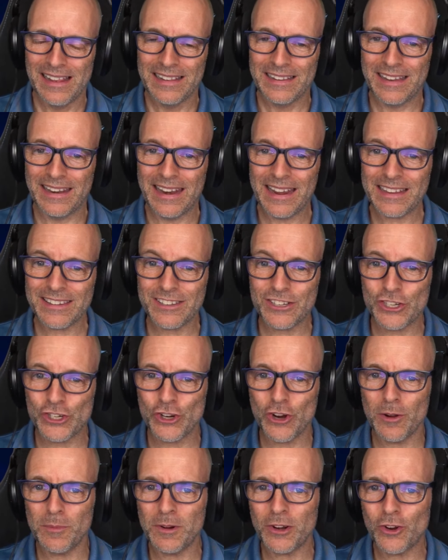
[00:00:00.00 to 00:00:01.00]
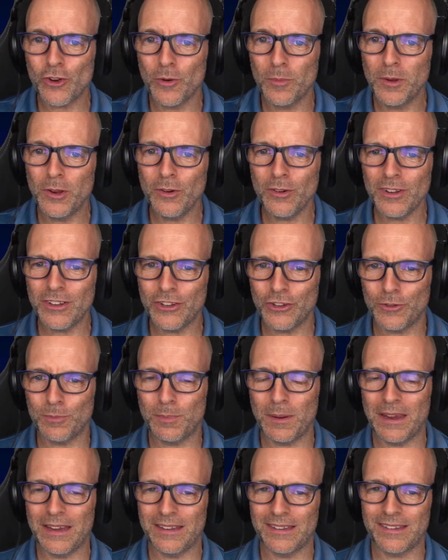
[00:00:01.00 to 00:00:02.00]
The next German community
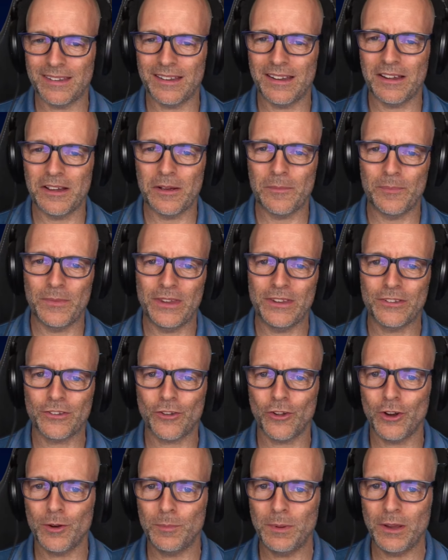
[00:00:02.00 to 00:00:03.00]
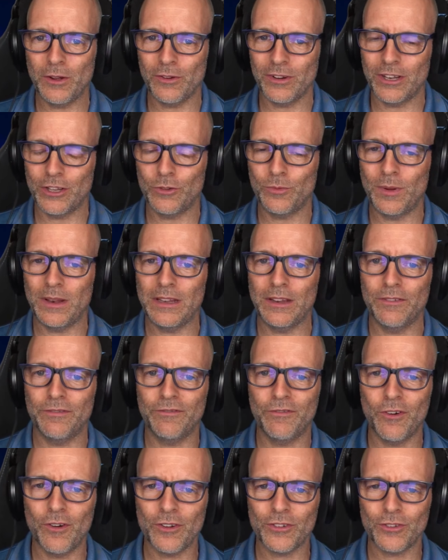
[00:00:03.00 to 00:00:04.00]
space is gonna be on the
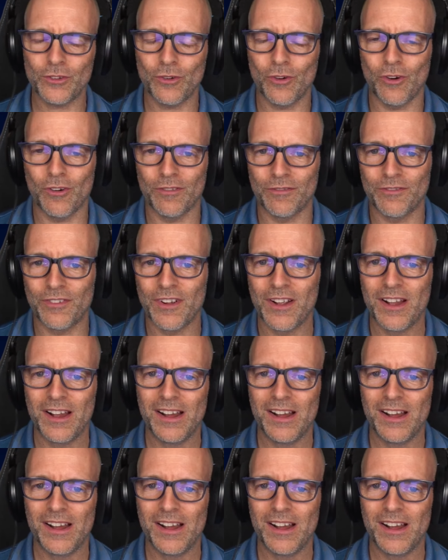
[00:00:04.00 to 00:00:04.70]
21st of